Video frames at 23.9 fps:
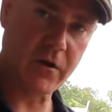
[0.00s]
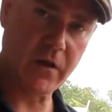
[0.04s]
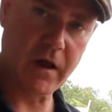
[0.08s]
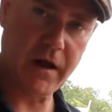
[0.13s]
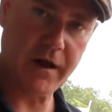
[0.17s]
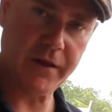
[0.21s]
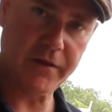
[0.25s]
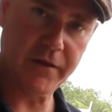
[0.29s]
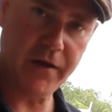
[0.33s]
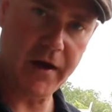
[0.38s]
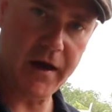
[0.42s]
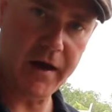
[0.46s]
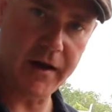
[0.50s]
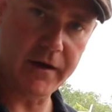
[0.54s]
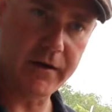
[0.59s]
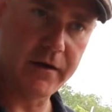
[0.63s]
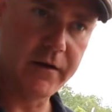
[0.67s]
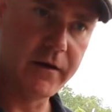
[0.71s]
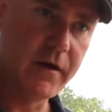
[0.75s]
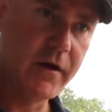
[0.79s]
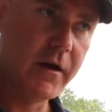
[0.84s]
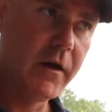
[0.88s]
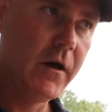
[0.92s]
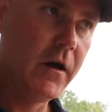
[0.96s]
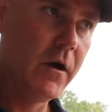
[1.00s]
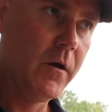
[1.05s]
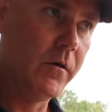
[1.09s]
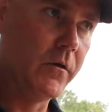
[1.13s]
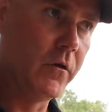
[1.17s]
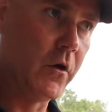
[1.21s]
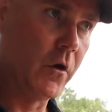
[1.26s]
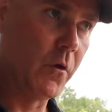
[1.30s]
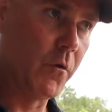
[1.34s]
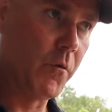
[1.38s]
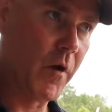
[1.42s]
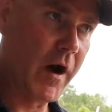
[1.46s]
like that. A
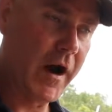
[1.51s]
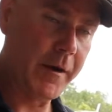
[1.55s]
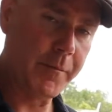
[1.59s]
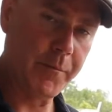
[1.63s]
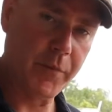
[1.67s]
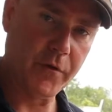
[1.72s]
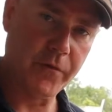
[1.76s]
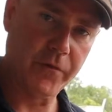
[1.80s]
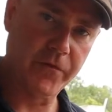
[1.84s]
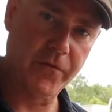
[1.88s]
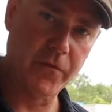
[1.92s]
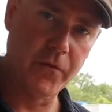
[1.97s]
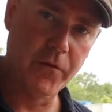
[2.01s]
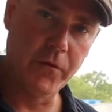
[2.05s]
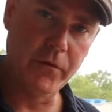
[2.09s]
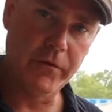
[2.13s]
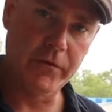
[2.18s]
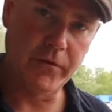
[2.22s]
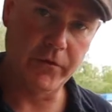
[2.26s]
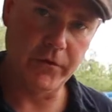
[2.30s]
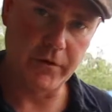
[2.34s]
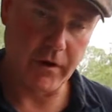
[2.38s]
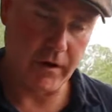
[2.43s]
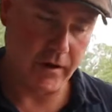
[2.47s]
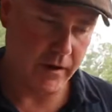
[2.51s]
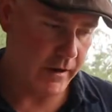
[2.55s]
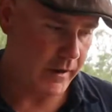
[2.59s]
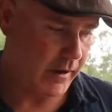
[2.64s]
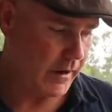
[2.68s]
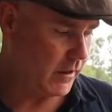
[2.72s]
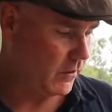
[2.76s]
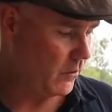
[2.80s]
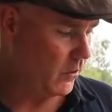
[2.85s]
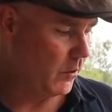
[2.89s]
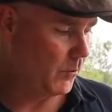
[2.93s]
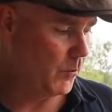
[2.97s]
little riper fruit, a
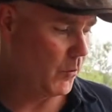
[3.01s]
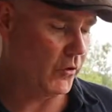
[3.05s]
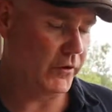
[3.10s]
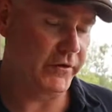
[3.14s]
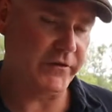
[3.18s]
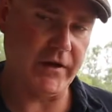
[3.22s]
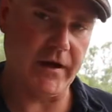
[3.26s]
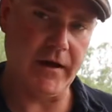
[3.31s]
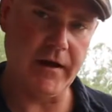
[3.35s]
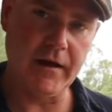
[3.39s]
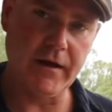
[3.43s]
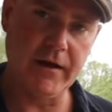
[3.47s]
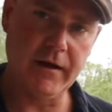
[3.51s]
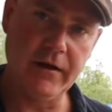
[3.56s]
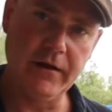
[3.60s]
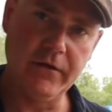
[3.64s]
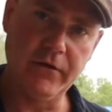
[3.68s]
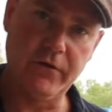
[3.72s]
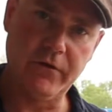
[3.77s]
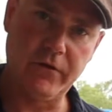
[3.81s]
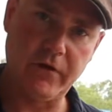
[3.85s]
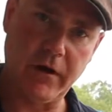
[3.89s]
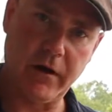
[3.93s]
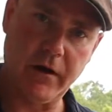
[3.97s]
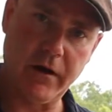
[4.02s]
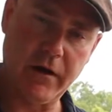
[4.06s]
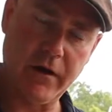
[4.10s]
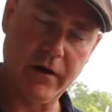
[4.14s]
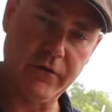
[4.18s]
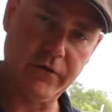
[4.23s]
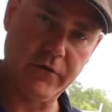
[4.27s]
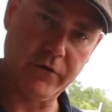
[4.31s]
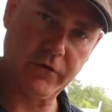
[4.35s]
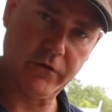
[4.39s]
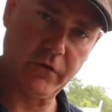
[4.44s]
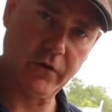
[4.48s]
little more tannins,
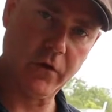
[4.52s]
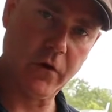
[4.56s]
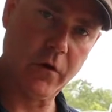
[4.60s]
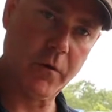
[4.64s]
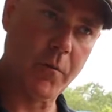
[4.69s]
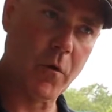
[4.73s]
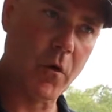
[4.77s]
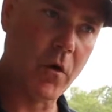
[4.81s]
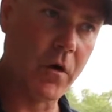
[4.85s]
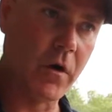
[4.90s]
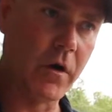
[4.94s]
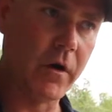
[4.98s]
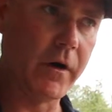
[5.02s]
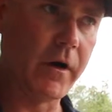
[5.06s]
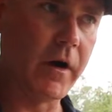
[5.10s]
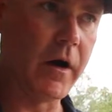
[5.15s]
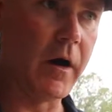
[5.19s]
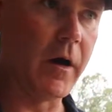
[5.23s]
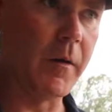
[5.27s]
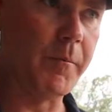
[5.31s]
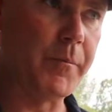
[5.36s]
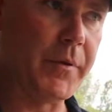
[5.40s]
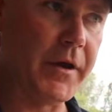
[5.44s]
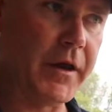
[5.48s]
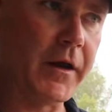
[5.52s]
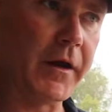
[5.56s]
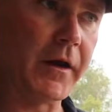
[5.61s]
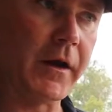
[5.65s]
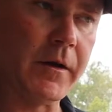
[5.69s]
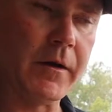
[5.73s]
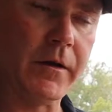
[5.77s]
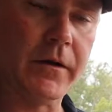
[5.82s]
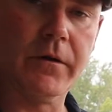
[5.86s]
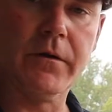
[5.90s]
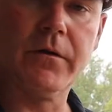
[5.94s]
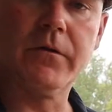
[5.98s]
just a little more big
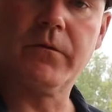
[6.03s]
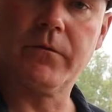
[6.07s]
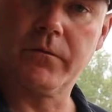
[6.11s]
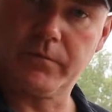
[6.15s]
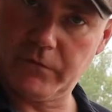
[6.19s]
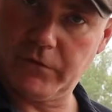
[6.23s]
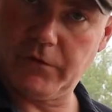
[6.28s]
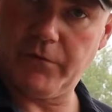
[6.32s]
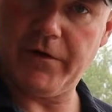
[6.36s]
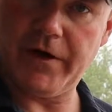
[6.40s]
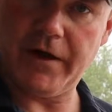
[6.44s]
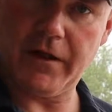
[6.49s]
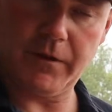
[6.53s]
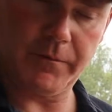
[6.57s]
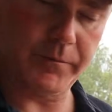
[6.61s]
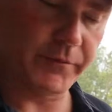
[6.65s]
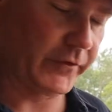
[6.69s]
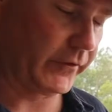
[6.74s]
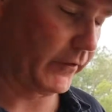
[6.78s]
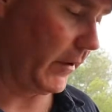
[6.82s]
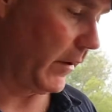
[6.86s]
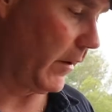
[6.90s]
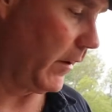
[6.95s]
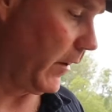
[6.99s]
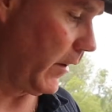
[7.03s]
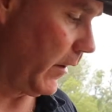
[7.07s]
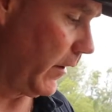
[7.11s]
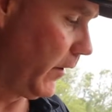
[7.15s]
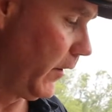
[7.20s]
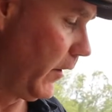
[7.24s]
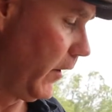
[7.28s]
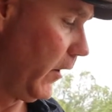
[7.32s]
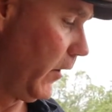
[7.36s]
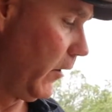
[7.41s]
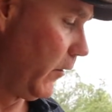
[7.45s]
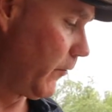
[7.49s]
and developed
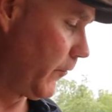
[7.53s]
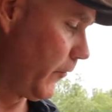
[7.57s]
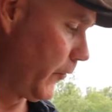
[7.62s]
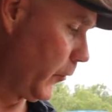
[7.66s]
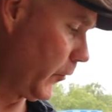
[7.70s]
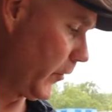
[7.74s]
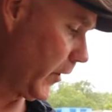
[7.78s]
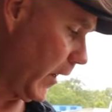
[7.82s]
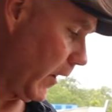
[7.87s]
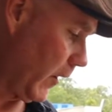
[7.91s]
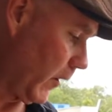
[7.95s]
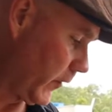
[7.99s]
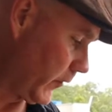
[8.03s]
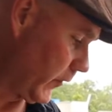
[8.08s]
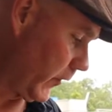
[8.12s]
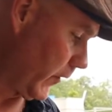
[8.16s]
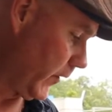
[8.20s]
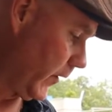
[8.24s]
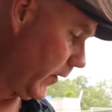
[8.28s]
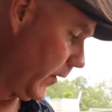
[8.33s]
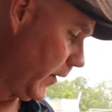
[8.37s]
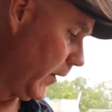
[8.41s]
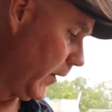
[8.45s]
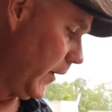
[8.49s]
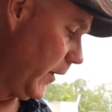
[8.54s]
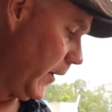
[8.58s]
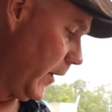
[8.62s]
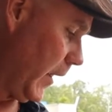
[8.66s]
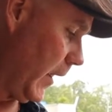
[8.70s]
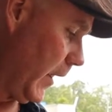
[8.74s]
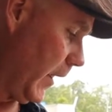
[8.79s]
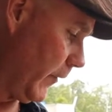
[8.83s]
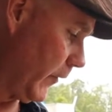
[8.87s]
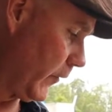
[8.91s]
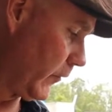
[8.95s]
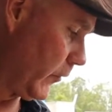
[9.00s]
fruit character.
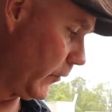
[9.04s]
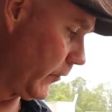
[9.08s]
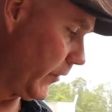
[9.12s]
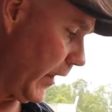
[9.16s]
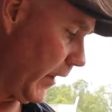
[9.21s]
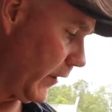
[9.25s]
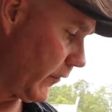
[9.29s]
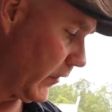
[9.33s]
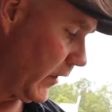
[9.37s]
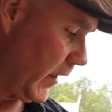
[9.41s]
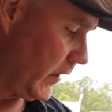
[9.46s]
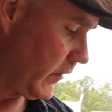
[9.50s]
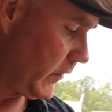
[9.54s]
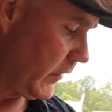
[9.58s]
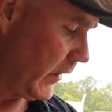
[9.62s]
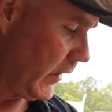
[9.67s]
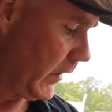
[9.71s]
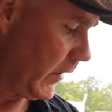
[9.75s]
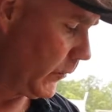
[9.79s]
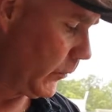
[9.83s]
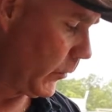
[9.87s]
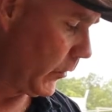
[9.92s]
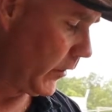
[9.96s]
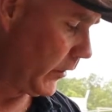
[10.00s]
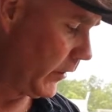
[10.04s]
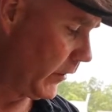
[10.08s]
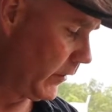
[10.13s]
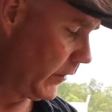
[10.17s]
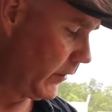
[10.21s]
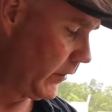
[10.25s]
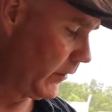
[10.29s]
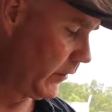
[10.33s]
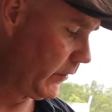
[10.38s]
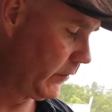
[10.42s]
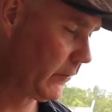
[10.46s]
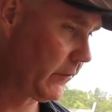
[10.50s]
And the 2018
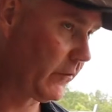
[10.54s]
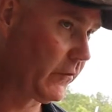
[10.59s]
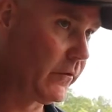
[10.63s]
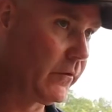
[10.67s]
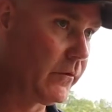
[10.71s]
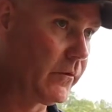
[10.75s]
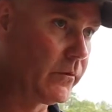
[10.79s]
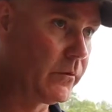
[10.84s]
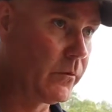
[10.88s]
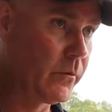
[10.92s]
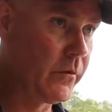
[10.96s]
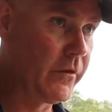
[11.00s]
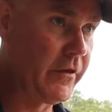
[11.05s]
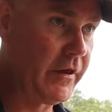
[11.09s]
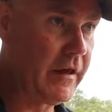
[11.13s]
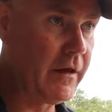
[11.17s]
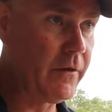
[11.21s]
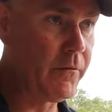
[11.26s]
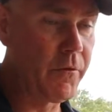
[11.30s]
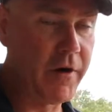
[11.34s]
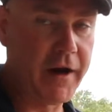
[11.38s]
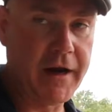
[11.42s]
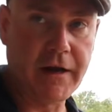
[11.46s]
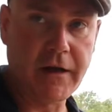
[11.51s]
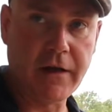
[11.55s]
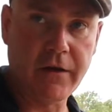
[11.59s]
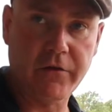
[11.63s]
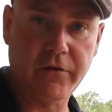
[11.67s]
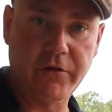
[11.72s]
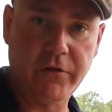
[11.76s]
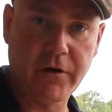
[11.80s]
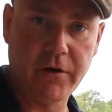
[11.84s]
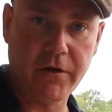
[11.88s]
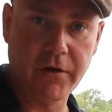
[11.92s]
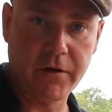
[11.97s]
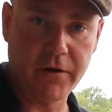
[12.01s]
was the
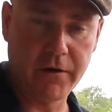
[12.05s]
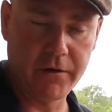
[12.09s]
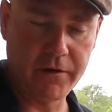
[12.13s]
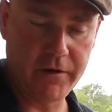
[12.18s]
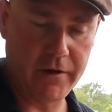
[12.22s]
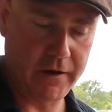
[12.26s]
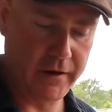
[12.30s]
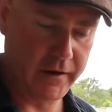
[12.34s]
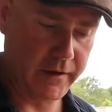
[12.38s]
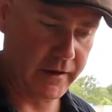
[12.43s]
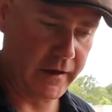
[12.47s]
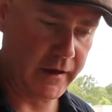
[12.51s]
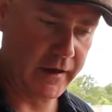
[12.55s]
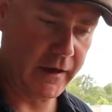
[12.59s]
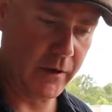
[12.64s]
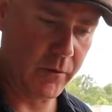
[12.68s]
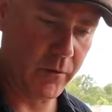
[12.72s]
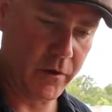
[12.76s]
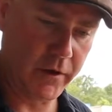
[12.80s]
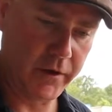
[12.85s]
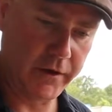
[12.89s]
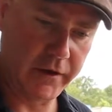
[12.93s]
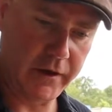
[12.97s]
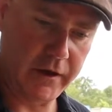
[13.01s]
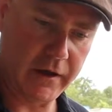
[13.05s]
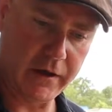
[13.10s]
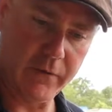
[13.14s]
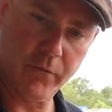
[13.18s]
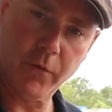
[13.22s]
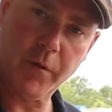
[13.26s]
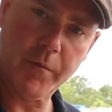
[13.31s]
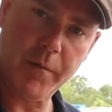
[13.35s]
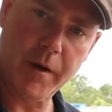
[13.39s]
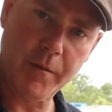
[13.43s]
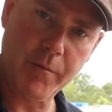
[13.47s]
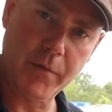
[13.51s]
rainiest year that anyone can
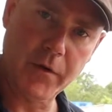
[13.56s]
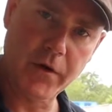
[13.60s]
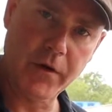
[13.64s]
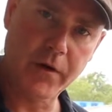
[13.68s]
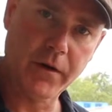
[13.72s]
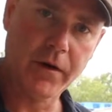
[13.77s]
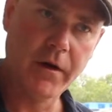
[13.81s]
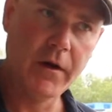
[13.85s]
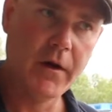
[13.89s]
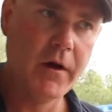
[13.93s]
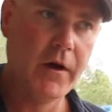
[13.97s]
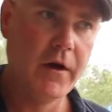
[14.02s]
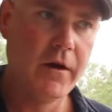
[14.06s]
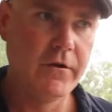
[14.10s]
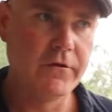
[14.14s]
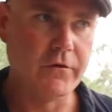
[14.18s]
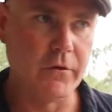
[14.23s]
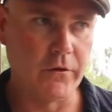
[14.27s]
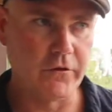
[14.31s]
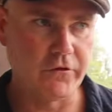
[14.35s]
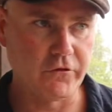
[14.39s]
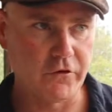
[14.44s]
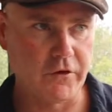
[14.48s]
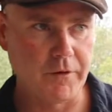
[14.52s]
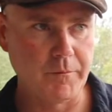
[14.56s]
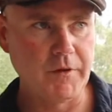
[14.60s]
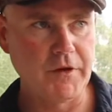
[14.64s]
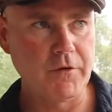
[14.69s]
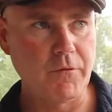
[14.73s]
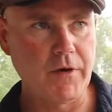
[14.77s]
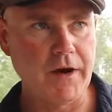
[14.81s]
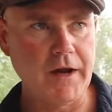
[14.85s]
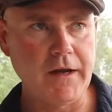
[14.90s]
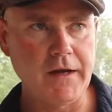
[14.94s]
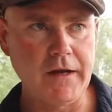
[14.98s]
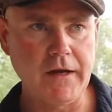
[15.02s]
remember. So extremely
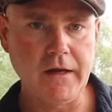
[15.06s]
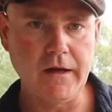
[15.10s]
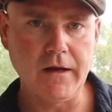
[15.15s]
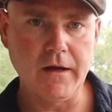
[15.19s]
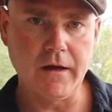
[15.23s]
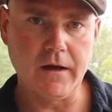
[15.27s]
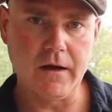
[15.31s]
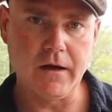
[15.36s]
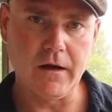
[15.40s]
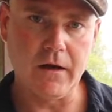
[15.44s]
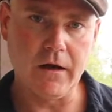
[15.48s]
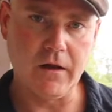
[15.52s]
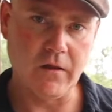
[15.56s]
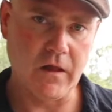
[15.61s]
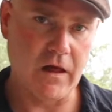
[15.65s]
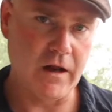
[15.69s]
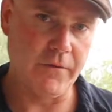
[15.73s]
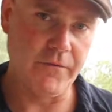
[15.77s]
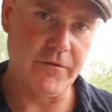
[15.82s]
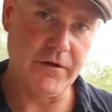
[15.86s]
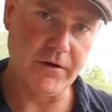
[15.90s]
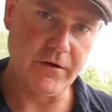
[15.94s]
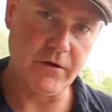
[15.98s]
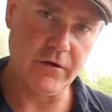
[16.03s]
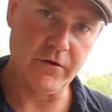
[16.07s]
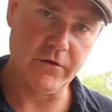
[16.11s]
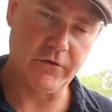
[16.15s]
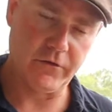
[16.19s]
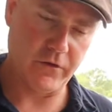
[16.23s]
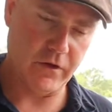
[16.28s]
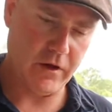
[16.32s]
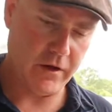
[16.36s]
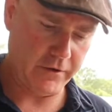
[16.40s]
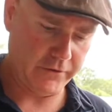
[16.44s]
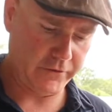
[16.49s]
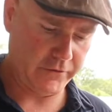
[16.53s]
rainy. A lot of vineyards
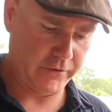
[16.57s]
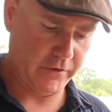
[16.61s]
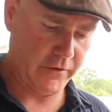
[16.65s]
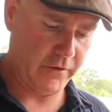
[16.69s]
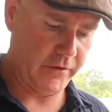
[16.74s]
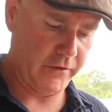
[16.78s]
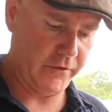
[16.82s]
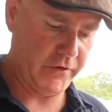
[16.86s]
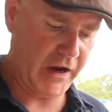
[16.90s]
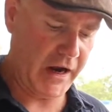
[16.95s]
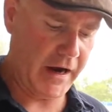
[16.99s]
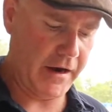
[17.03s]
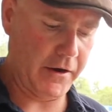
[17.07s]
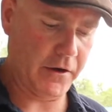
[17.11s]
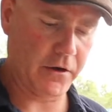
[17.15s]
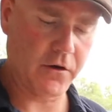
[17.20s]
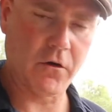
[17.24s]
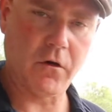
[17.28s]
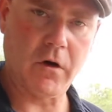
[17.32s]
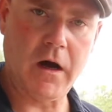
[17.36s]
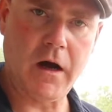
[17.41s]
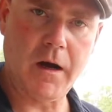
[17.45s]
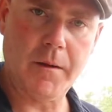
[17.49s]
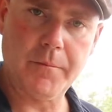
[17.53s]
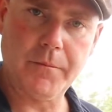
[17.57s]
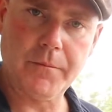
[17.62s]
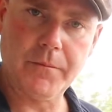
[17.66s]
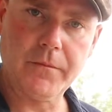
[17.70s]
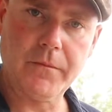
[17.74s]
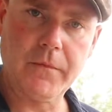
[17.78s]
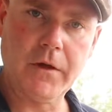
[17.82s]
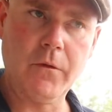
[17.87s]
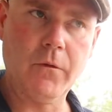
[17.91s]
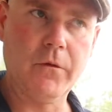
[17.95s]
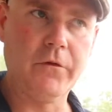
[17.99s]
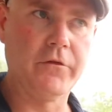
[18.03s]
lost their entire crop.
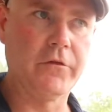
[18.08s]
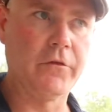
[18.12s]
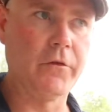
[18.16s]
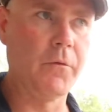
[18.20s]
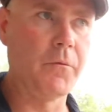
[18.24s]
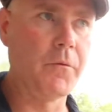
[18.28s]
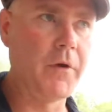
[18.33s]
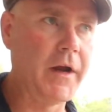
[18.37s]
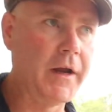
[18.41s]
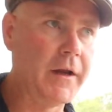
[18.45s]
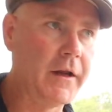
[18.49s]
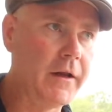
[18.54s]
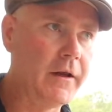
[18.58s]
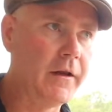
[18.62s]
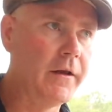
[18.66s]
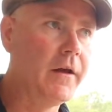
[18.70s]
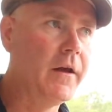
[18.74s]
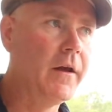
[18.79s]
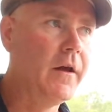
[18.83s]
It was so rainy.